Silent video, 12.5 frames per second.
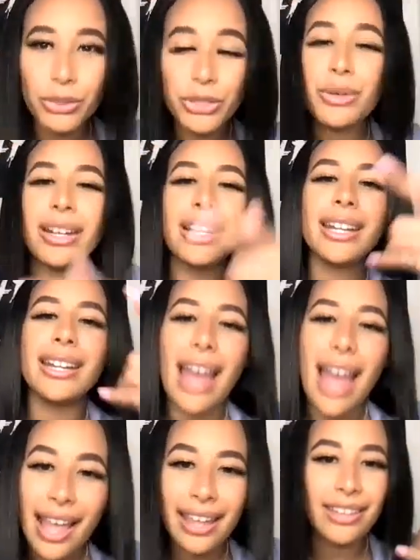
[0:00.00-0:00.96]
You are
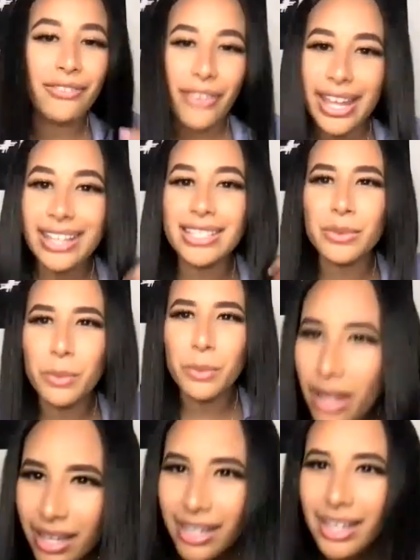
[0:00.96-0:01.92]
not in phase
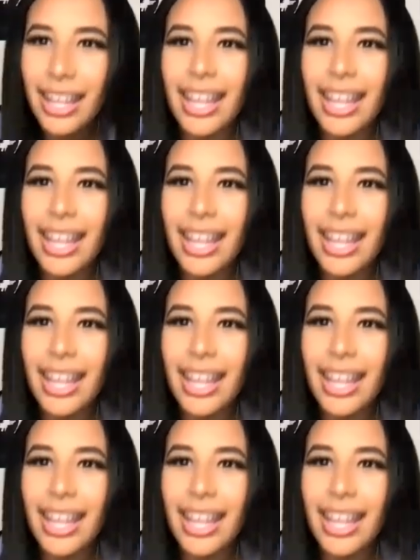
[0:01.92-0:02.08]
one.